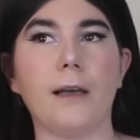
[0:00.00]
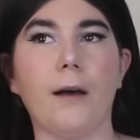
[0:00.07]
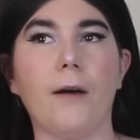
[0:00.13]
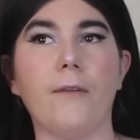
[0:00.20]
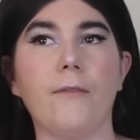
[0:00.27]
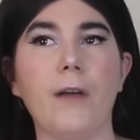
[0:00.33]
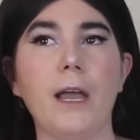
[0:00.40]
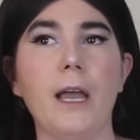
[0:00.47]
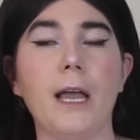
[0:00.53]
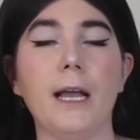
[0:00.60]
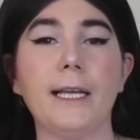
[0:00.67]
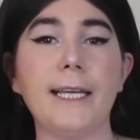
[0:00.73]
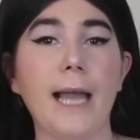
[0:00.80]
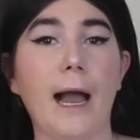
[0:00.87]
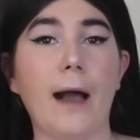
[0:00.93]
of,
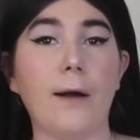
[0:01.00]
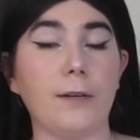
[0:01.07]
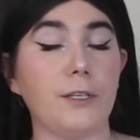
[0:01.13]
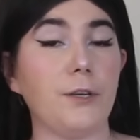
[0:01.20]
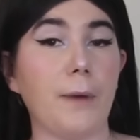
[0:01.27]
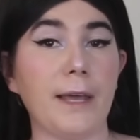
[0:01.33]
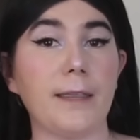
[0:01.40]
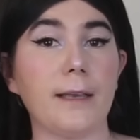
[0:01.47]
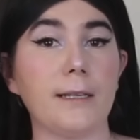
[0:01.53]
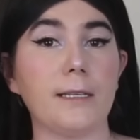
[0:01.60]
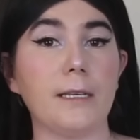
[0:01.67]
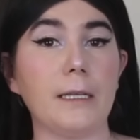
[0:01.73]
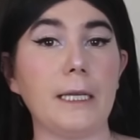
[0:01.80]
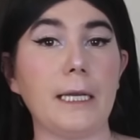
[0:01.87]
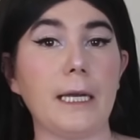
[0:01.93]
yeah, do I think
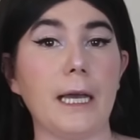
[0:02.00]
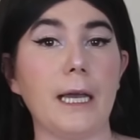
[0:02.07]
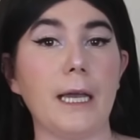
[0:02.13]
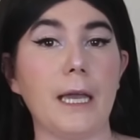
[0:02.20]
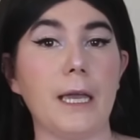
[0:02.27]
Selena